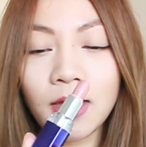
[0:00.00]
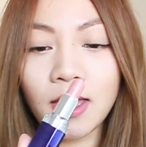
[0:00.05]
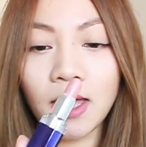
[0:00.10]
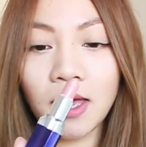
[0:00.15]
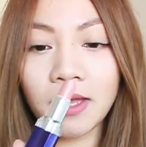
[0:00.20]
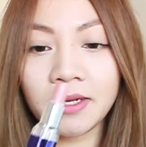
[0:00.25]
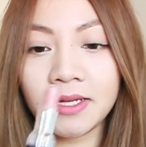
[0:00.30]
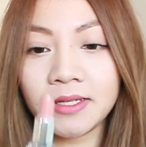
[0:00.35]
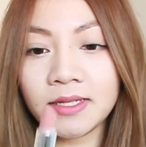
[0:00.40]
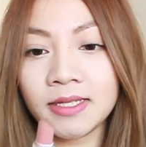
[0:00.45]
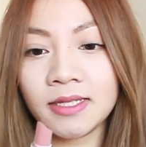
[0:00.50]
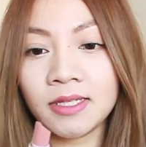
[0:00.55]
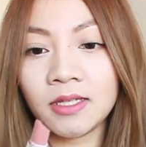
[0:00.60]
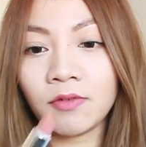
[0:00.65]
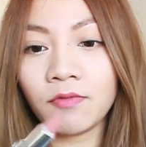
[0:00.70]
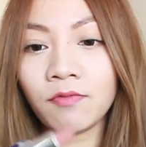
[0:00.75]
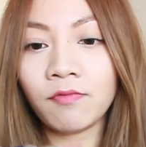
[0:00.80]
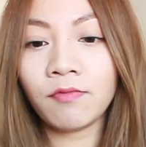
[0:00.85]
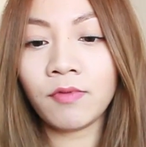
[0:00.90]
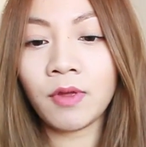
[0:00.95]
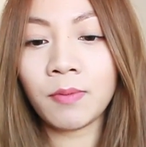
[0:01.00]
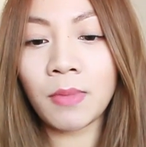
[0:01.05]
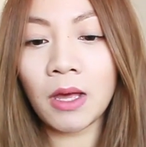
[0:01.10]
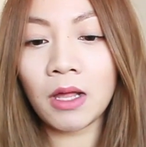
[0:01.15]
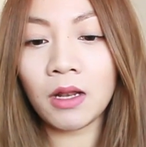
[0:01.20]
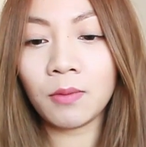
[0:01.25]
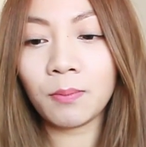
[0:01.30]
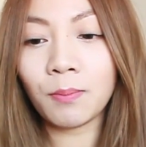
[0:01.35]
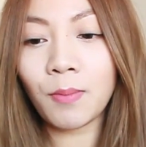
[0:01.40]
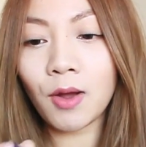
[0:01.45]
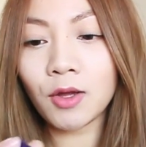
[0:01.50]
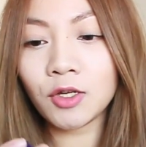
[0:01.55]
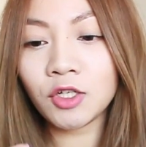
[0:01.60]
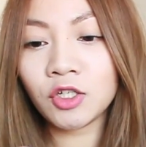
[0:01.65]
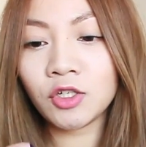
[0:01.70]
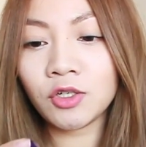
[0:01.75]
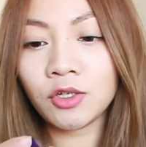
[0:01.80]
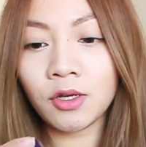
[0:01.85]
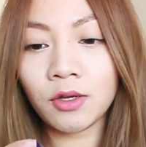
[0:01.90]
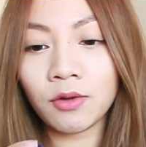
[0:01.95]
and this is the Rimmel
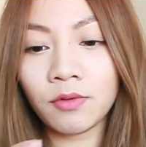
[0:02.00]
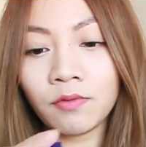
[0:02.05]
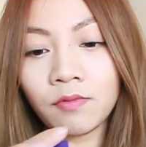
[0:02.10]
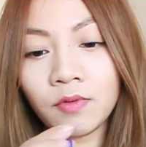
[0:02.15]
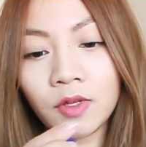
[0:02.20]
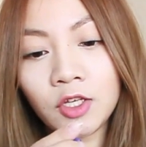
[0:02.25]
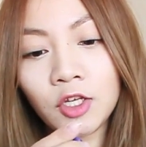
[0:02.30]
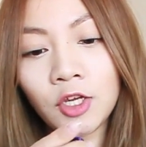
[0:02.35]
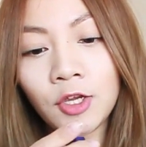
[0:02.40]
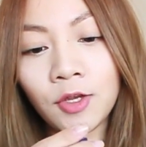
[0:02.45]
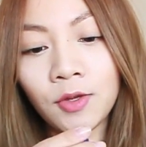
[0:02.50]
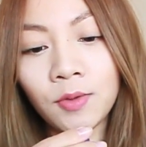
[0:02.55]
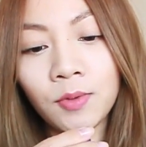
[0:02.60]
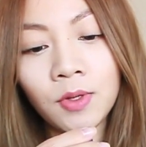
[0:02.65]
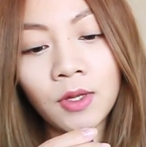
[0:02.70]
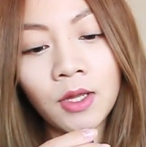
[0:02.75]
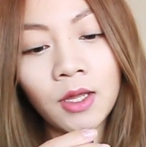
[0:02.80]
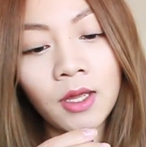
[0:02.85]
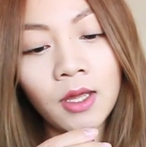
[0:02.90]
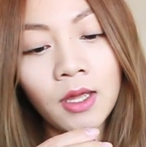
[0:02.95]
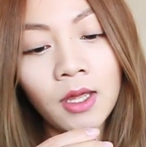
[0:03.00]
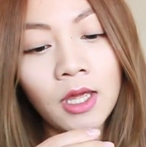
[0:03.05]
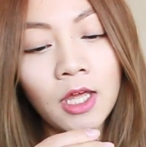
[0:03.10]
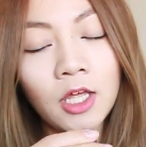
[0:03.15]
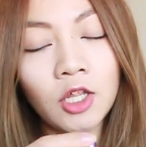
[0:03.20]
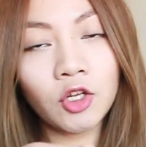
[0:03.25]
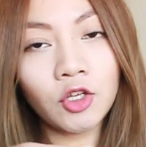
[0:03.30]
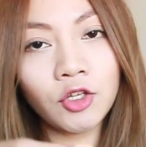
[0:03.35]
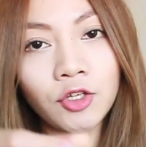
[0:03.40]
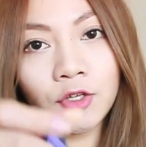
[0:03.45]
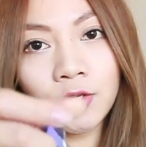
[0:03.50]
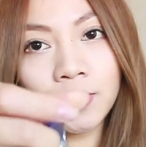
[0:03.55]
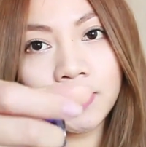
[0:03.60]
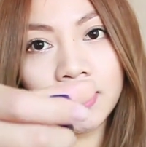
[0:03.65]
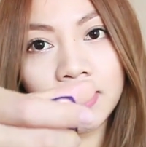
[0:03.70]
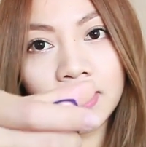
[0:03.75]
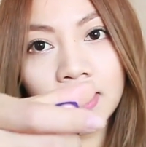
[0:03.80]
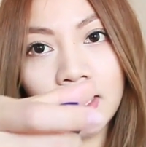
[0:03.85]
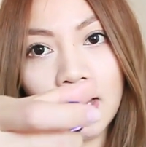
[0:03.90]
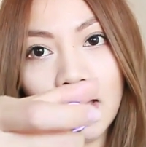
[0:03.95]
Moisture Renew in Nude
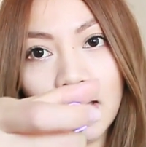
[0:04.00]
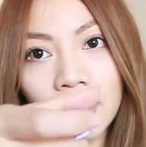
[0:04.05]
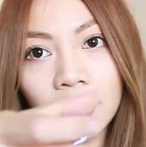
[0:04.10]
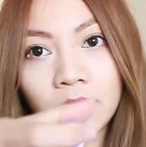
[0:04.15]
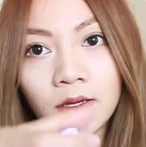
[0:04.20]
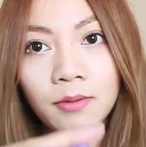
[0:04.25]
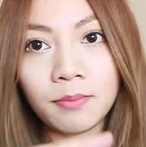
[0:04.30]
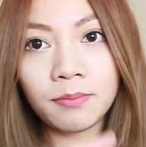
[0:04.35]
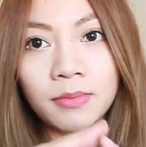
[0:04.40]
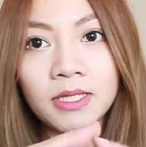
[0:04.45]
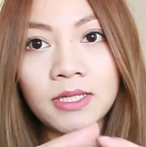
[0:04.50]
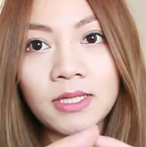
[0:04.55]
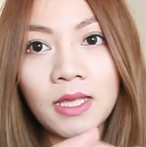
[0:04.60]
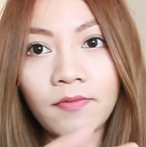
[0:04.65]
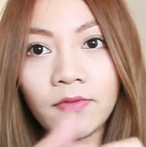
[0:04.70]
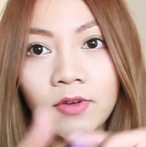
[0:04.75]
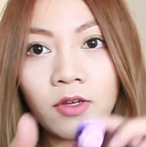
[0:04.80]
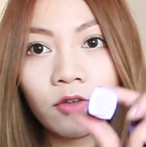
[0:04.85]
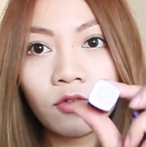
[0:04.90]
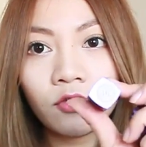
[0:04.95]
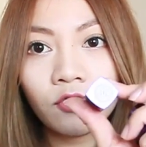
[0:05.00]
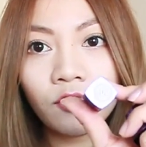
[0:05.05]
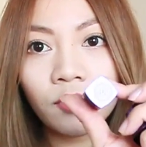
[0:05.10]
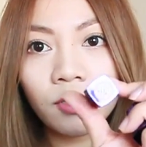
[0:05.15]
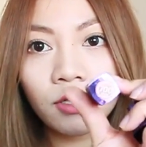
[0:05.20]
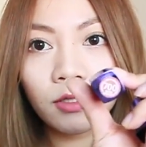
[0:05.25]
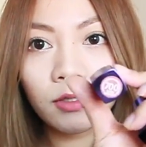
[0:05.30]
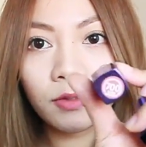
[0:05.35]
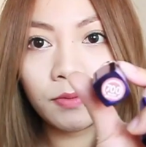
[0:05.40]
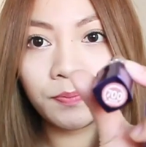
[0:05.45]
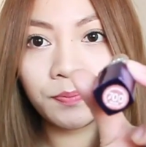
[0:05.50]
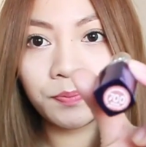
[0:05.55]
Delight number 700.